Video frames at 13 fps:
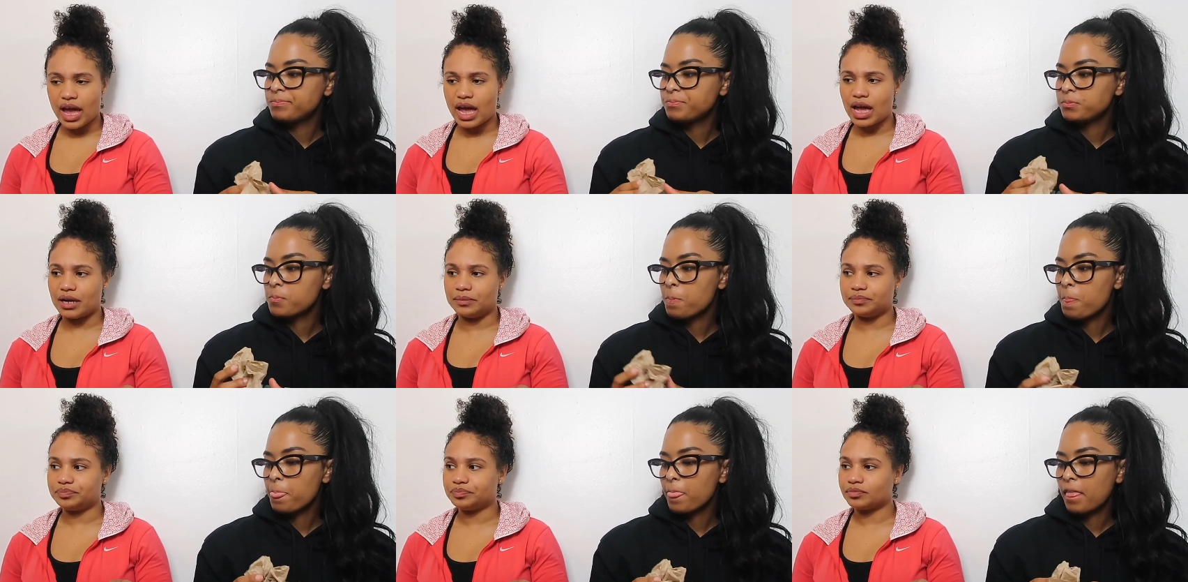
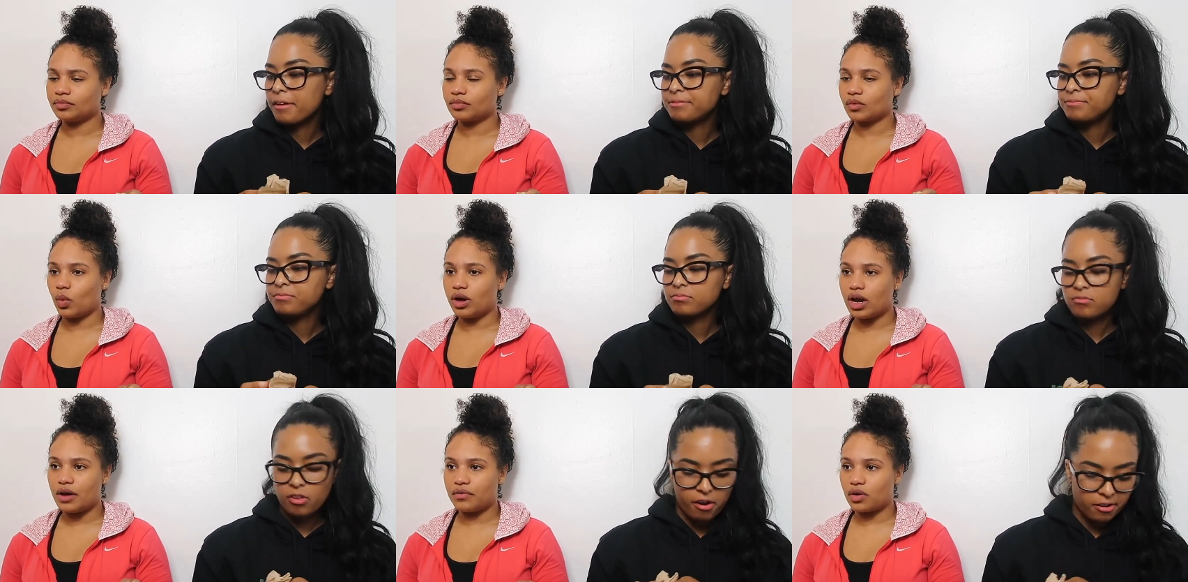Speaker 1: And
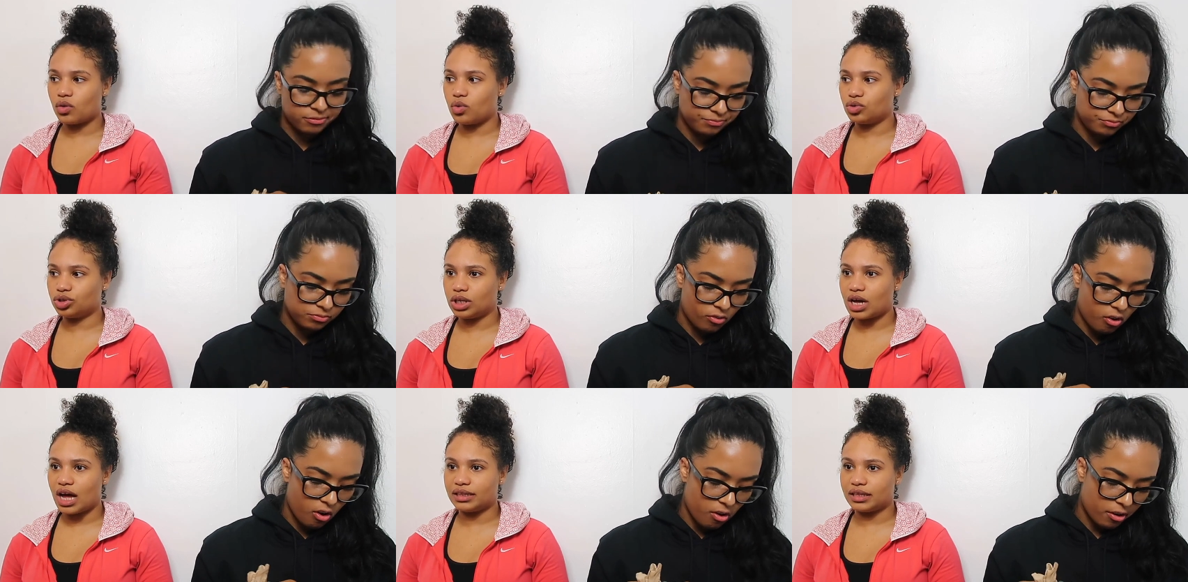whatever, cool,
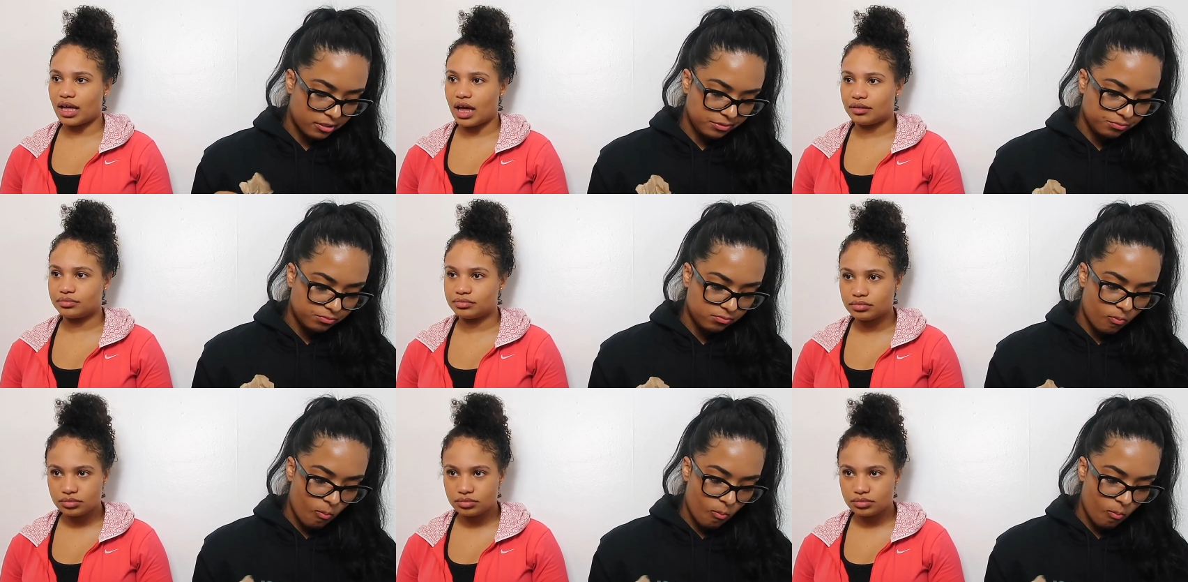she got that.